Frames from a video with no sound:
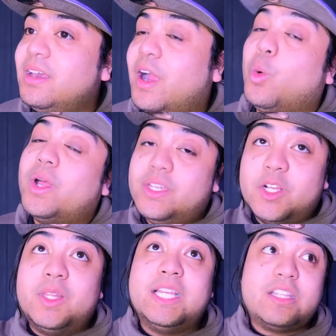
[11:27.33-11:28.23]
Our
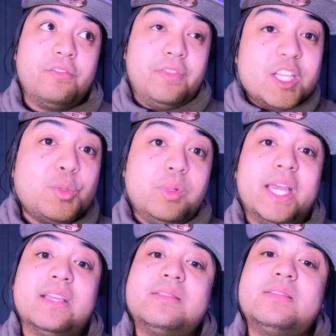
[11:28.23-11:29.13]
1-year lease of this
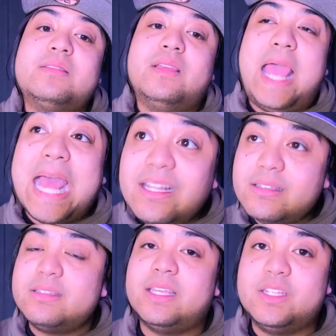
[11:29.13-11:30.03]
place
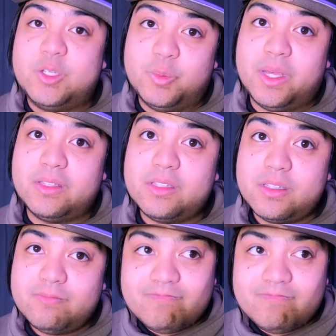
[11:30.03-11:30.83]
ends in 2 months.